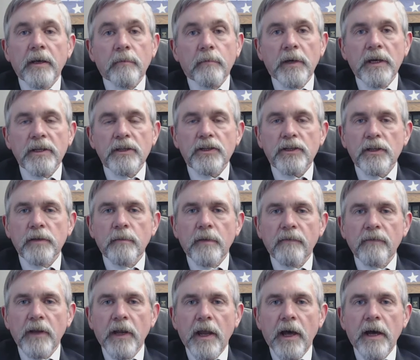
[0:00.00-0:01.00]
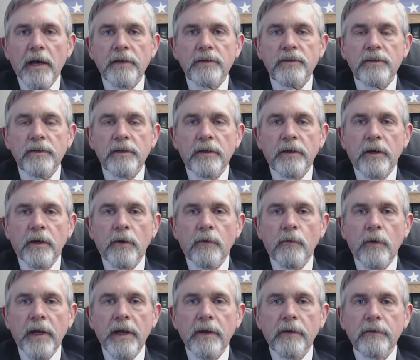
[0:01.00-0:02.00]
but some of the lots
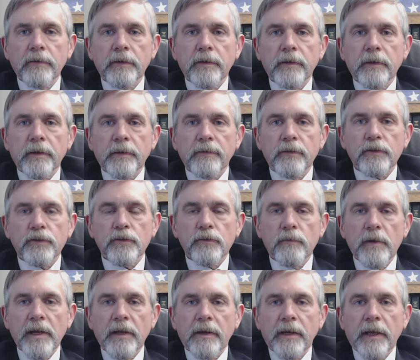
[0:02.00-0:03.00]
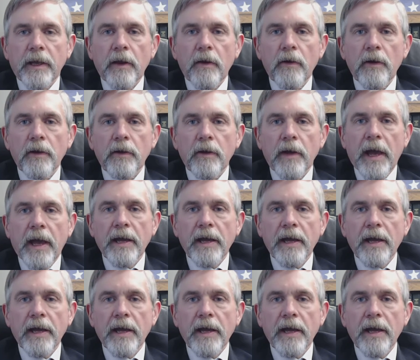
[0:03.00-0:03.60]
around the surrounding area